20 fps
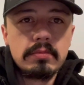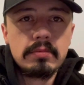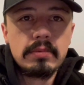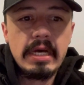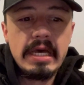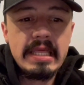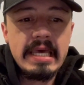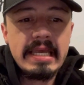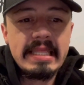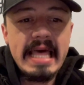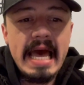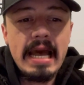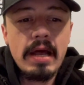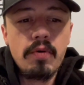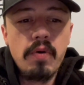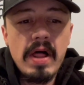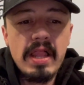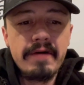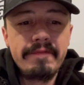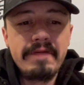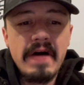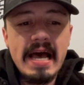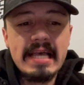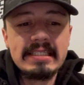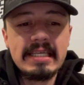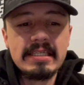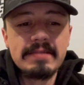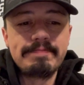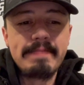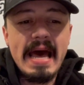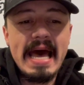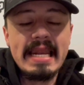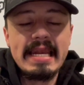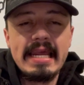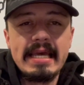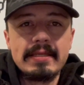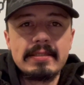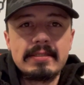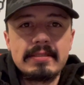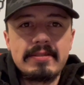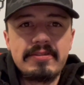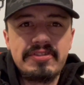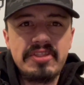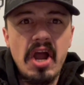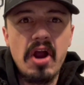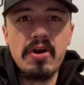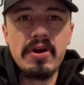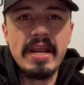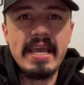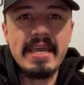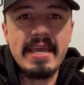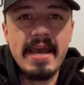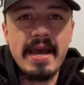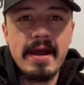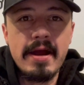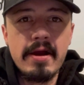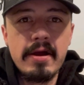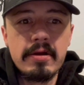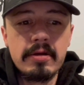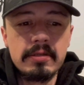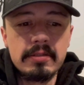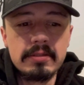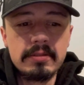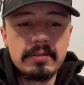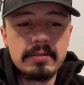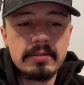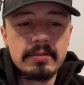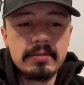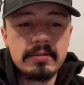I think that qualifies as madness. 30 years.